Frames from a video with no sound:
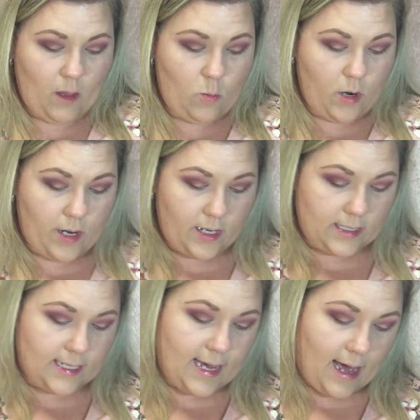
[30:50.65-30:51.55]
We're gonna
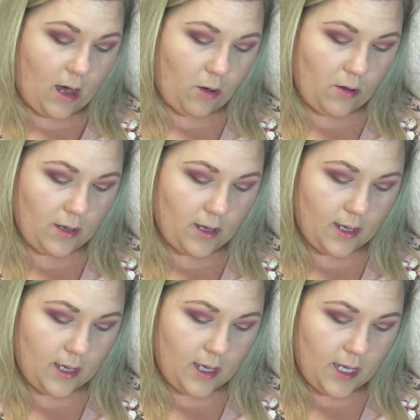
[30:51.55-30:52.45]
see how,
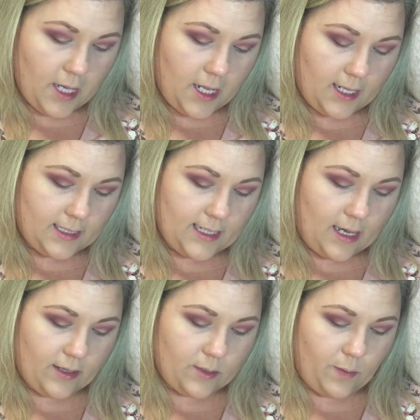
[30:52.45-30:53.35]
let's see
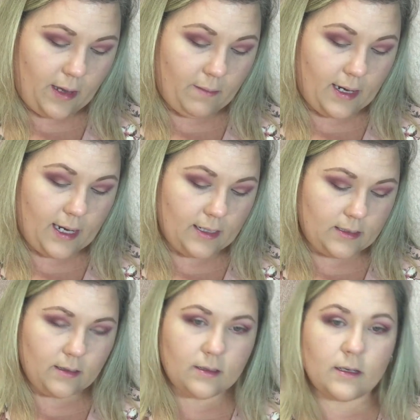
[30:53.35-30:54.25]
how this pigment
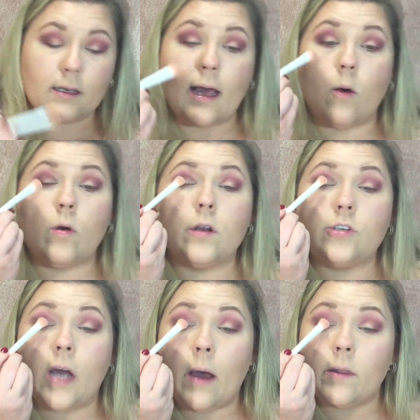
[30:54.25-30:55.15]
is. Now we're gonna
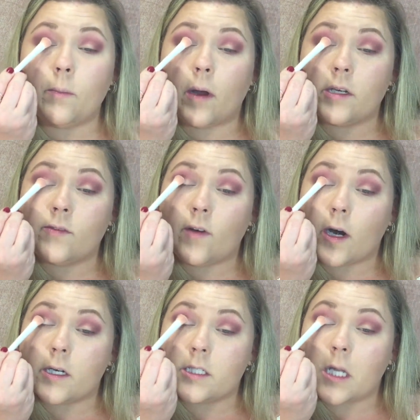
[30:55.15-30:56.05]
try it with a brush
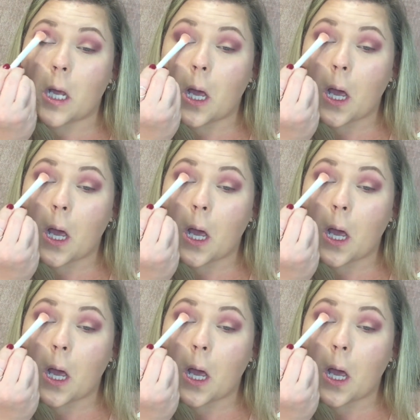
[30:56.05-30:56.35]
first.